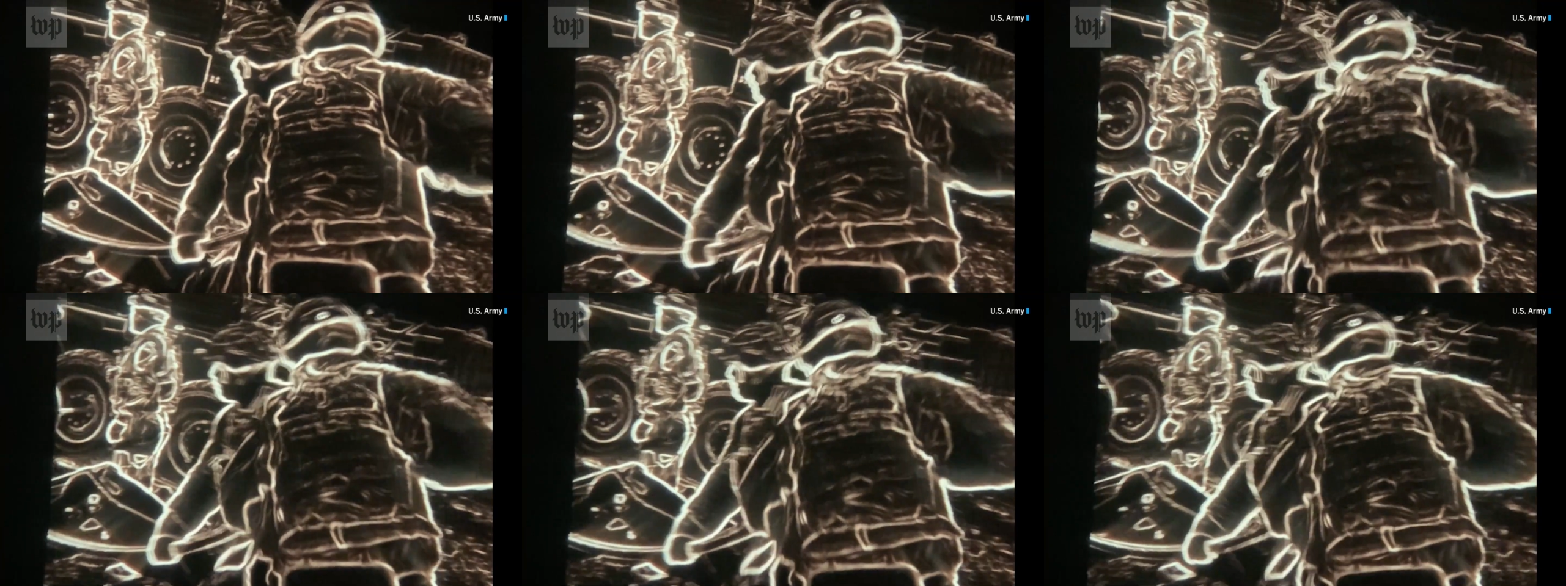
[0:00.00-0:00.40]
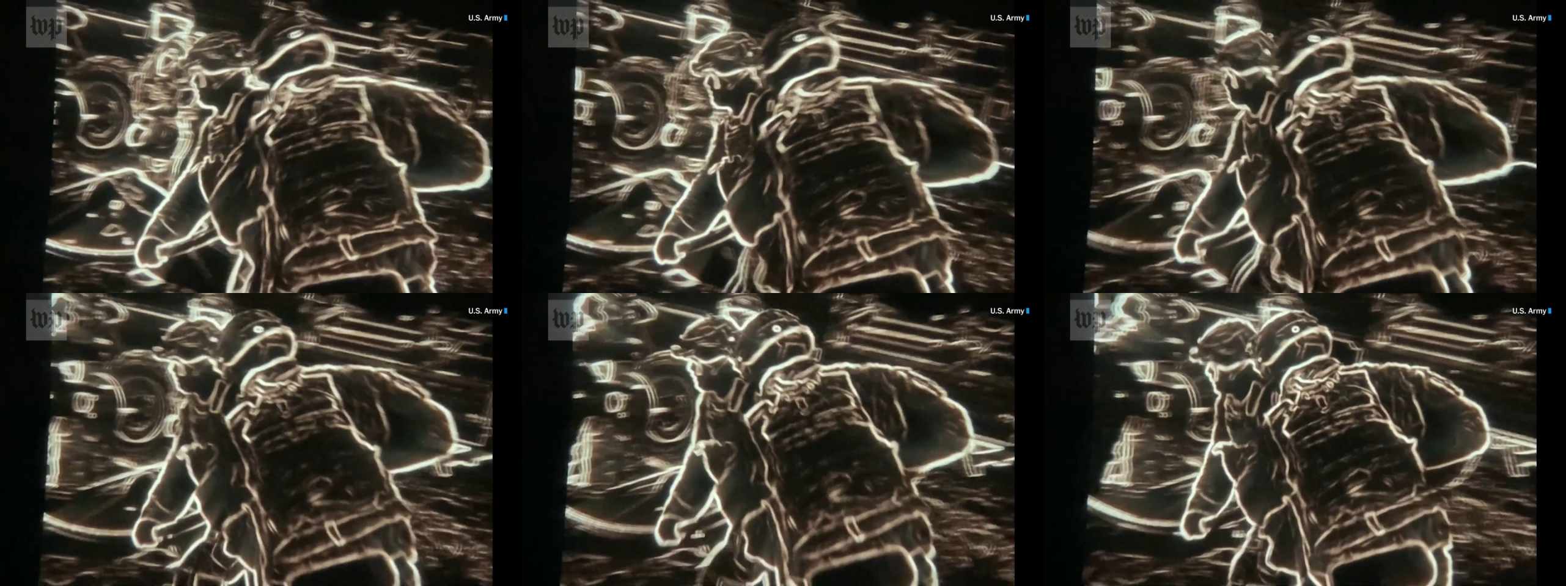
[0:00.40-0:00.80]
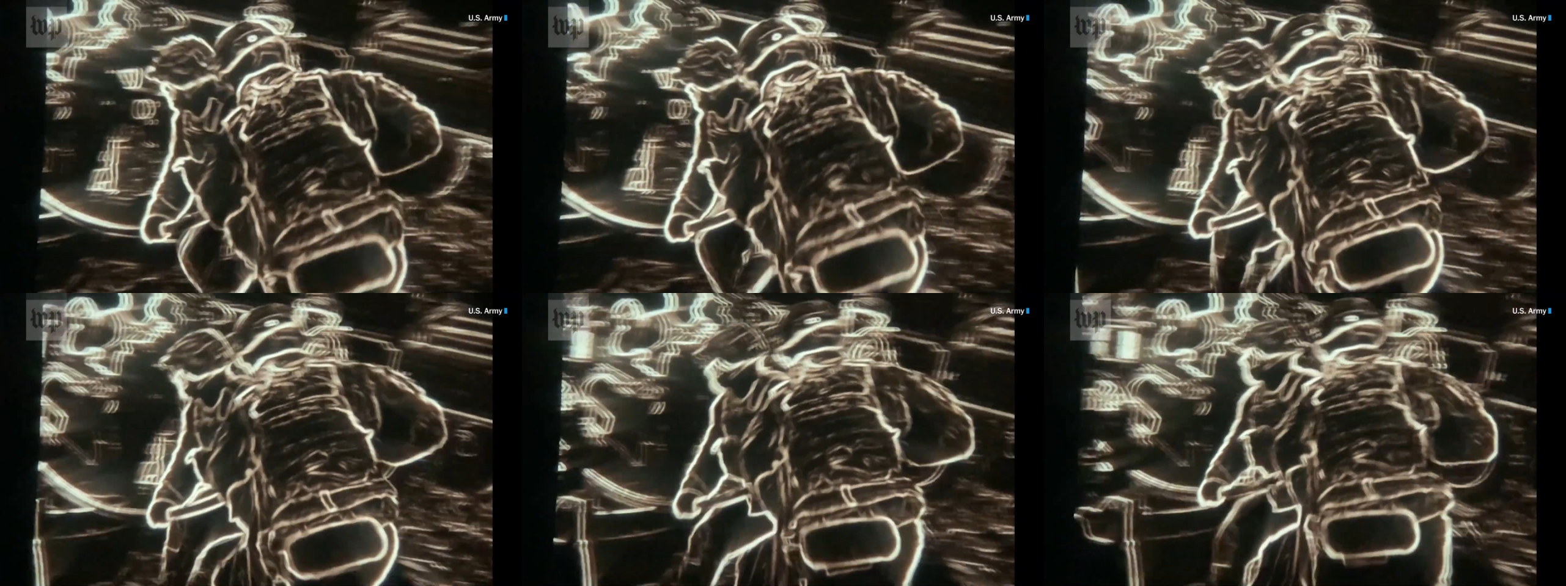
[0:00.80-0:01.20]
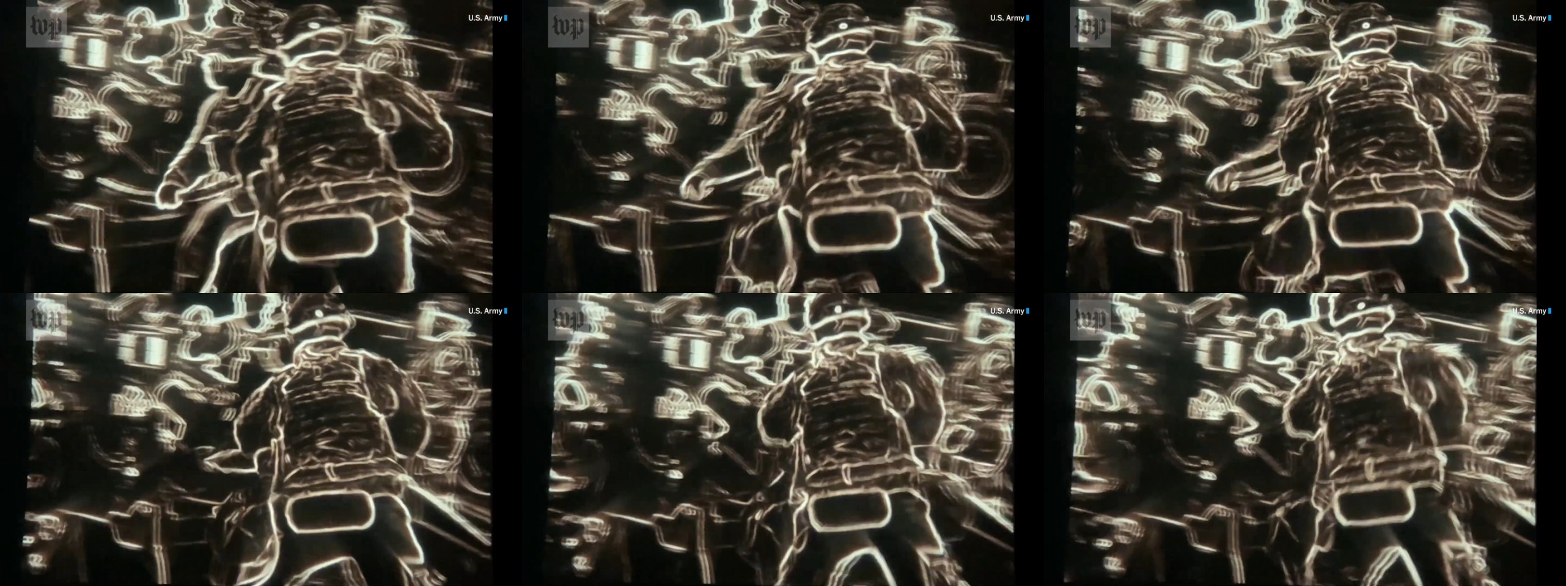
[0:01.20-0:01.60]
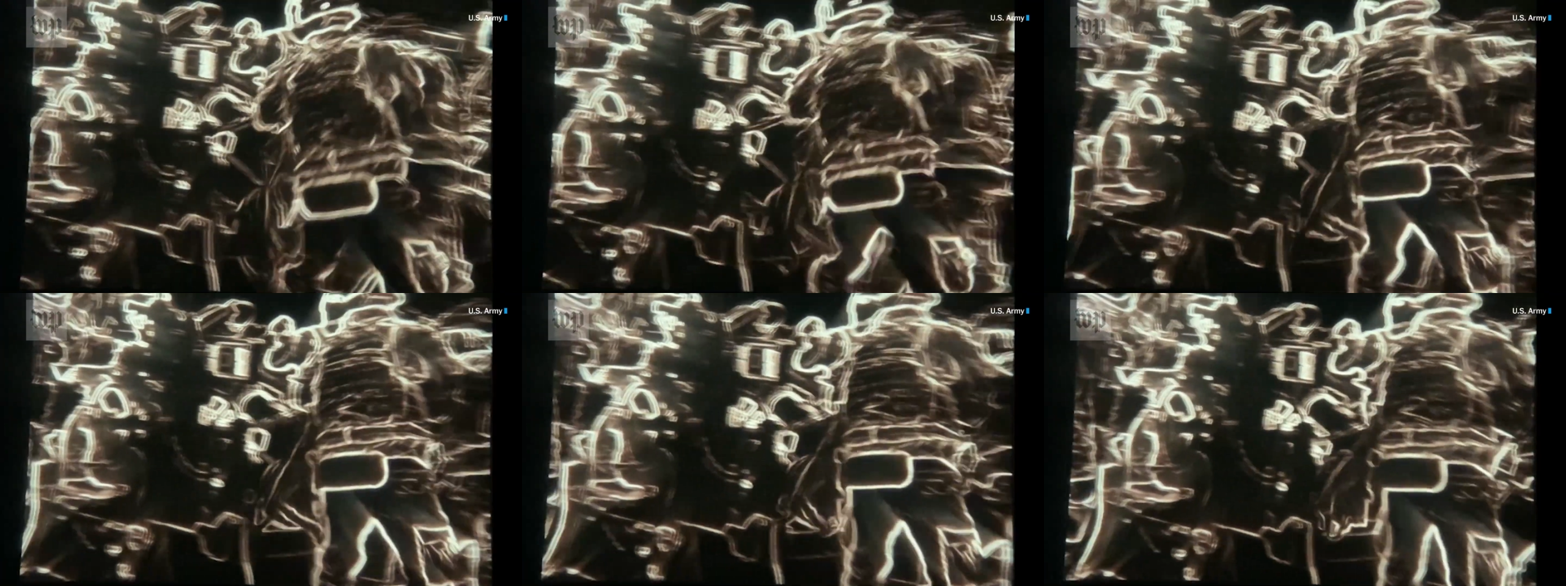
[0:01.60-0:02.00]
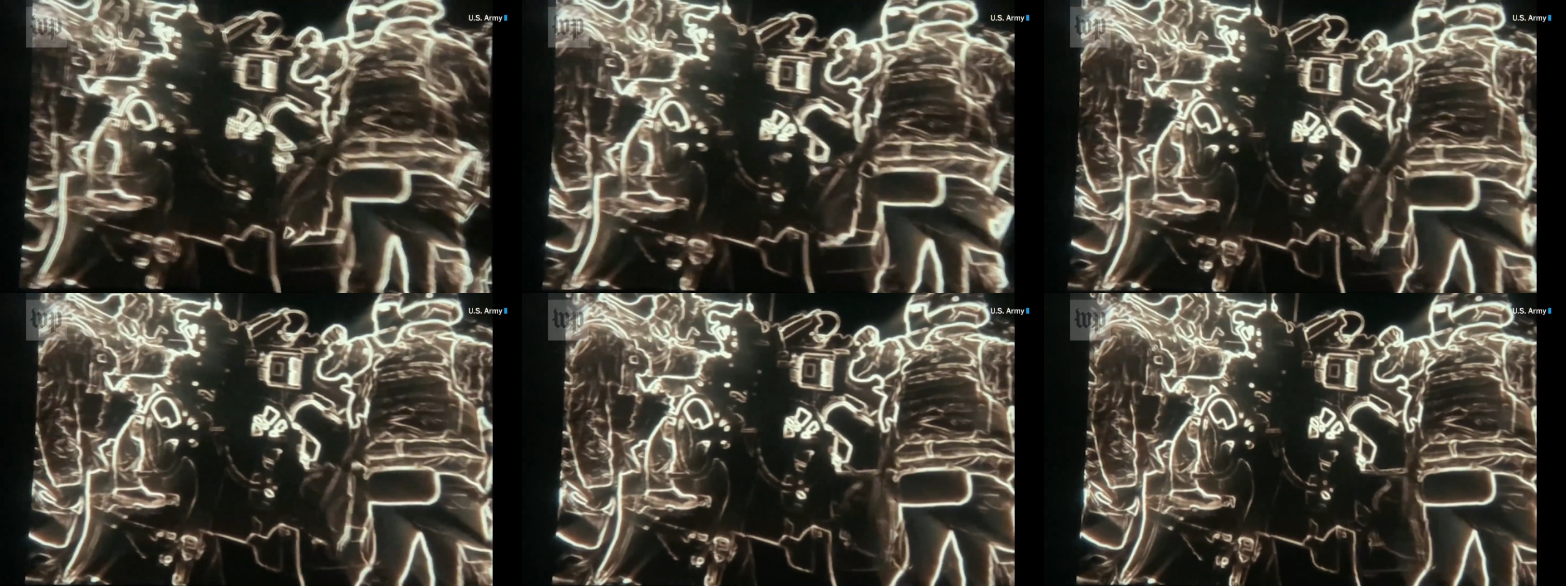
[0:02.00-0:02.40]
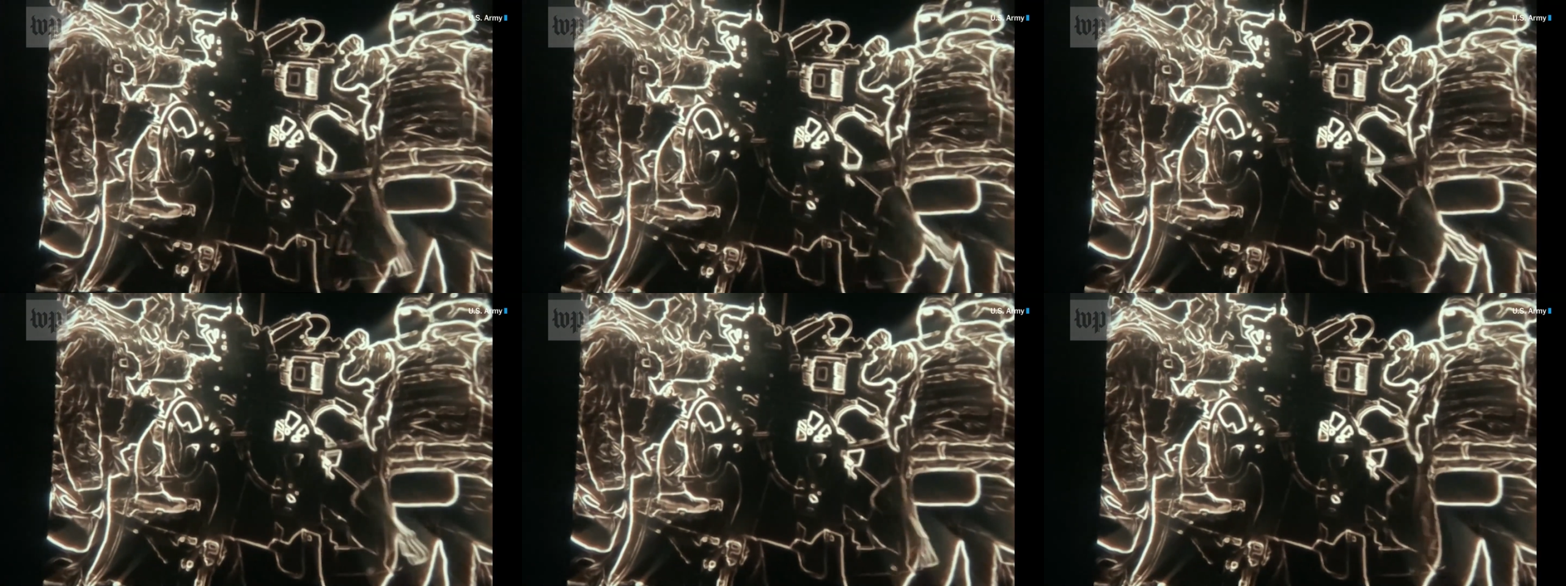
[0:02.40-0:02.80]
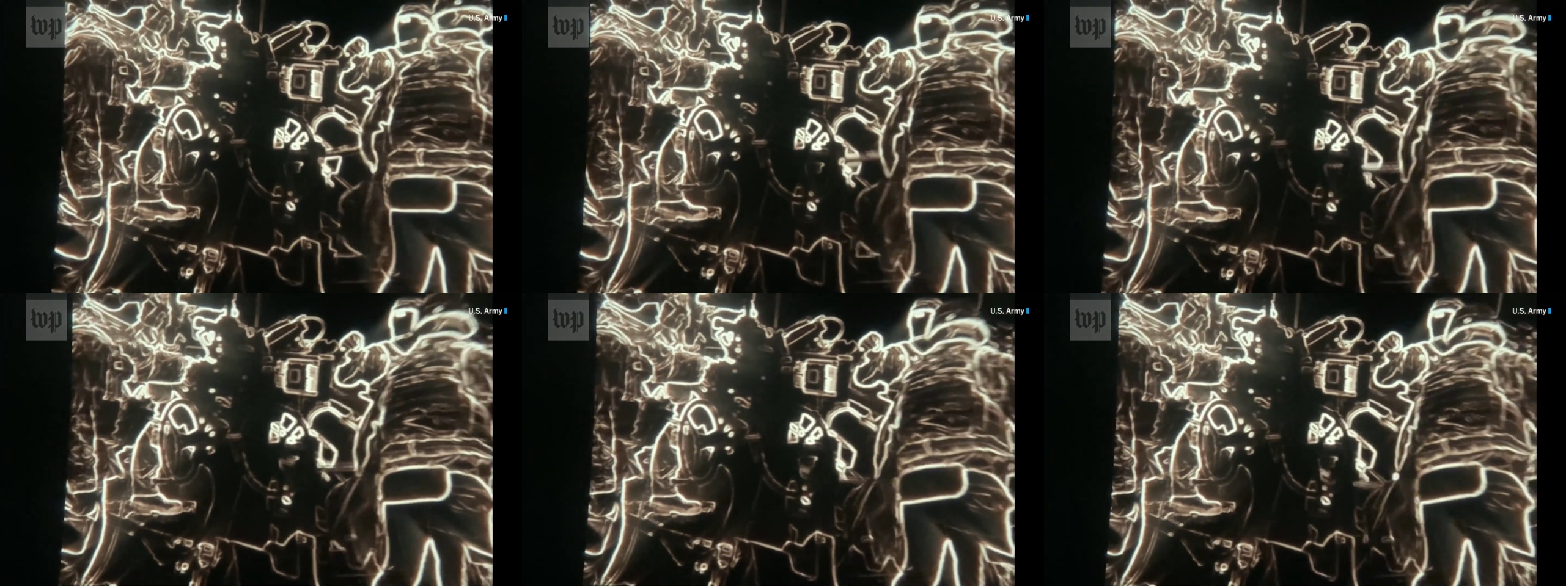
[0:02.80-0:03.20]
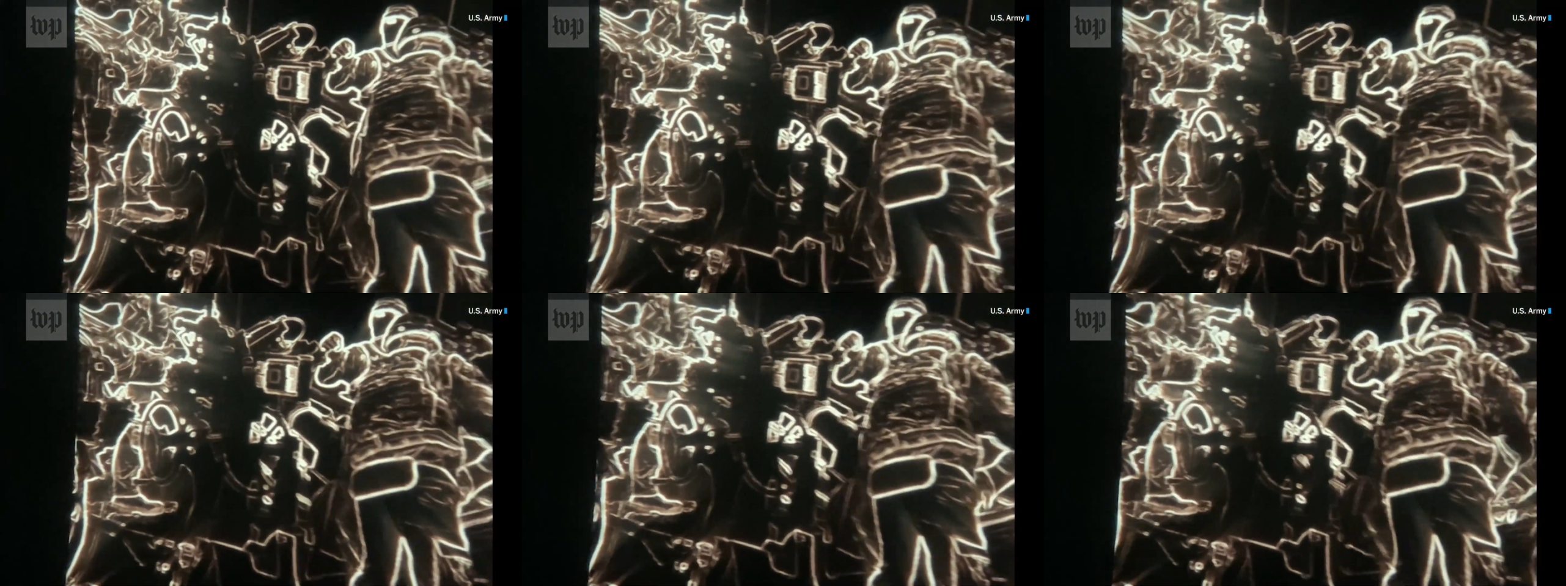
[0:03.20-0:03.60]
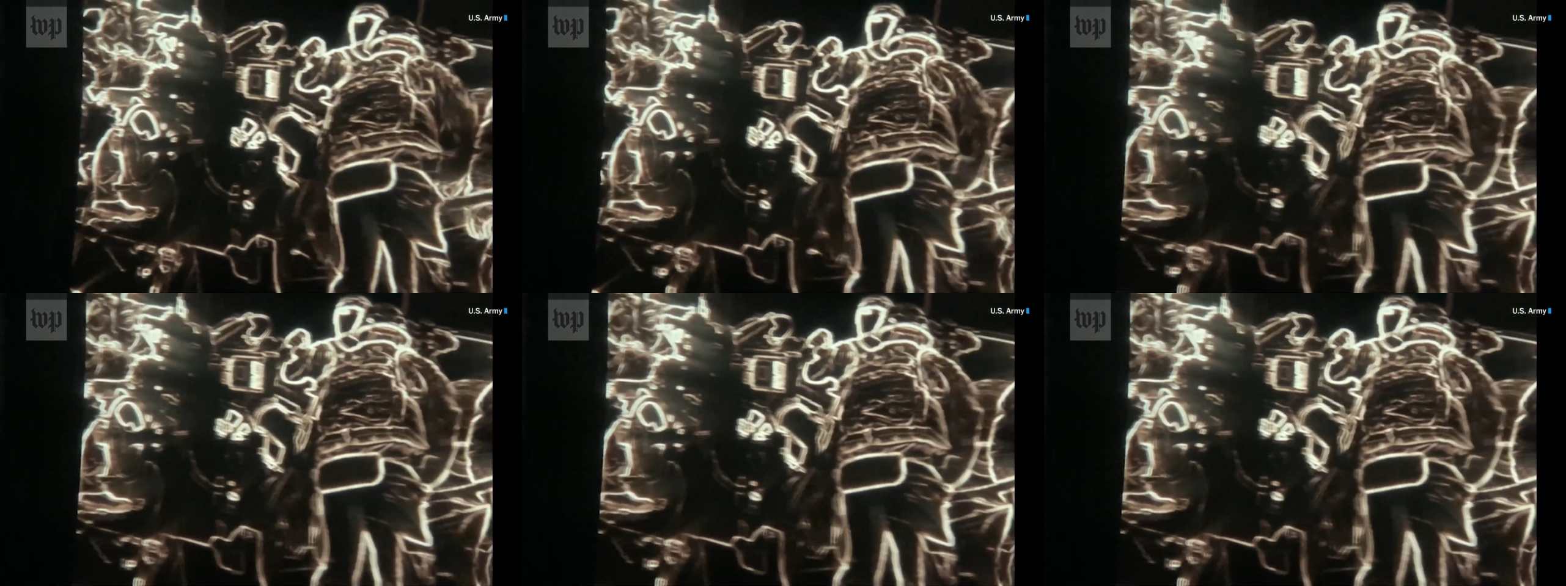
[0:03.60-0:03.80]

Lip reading: Nobody's mouth can be seen.